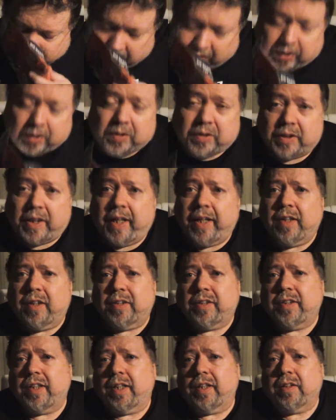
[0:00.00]
It's
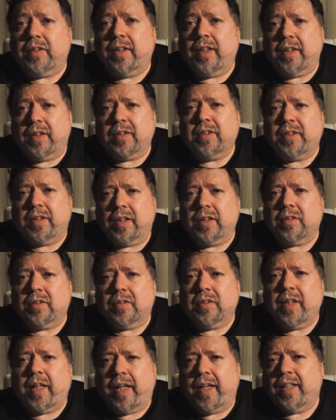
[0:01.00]
anisette,
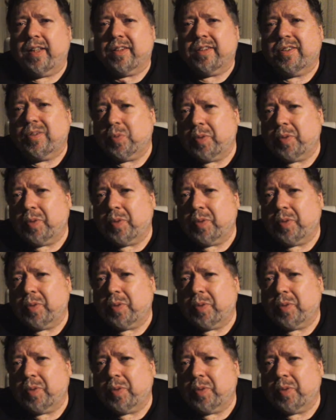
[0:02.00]
anise,